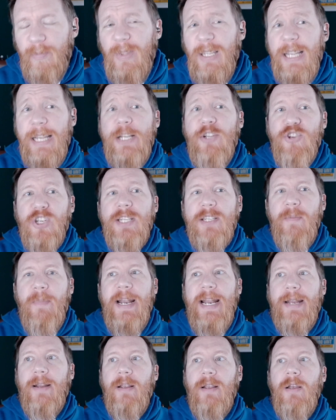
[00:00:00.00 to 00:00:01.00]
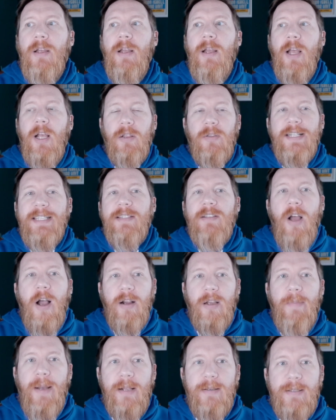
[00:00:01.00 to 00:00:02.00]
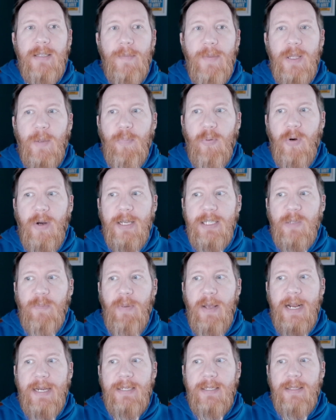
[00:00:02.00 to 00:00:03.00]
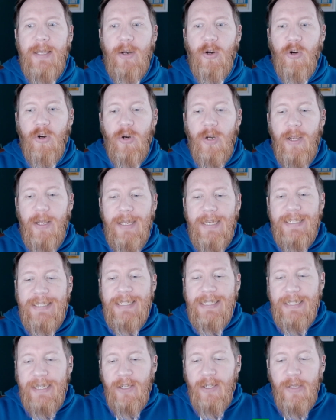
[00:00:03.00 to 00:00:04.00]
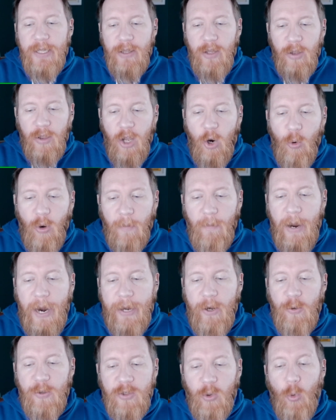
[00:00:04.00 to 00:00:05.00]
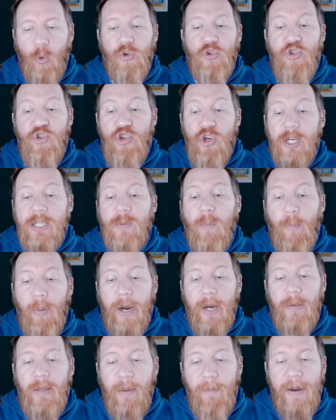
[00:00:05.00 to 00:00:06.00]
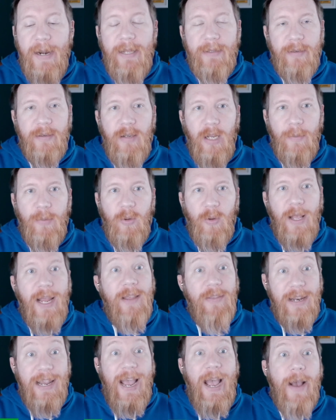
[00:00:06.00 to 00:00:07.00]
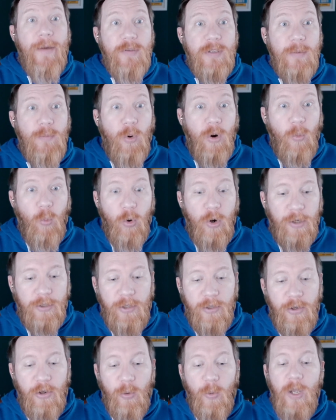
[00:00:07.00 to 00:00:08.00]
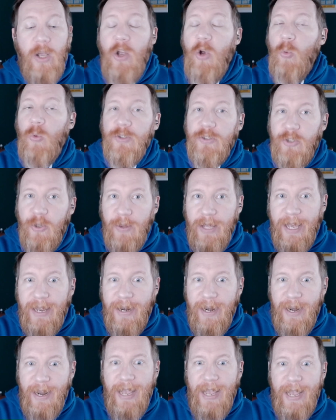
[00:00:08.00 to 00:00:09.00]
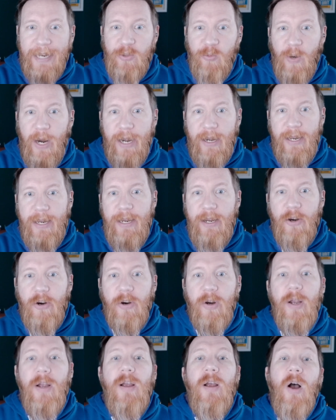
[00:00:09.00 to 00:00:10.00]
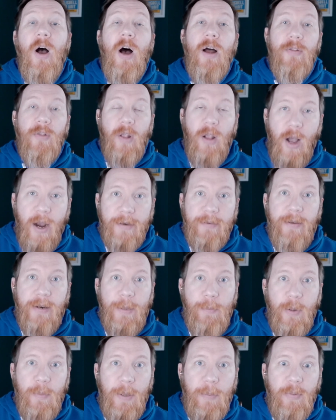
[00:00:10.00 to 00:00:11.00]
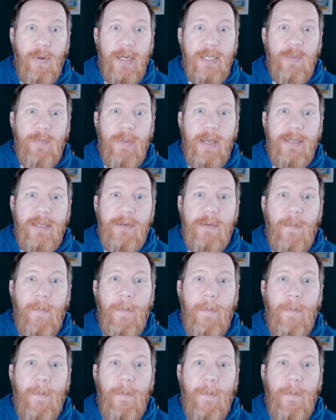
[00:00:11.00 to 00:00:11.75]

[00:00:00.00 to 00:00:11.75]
In just a minute, let's talk about some of the prospects that are still in the lower minors or just barely made it to AA that have some more work to do. We'll do that next right here on Locked On MLB Prospects.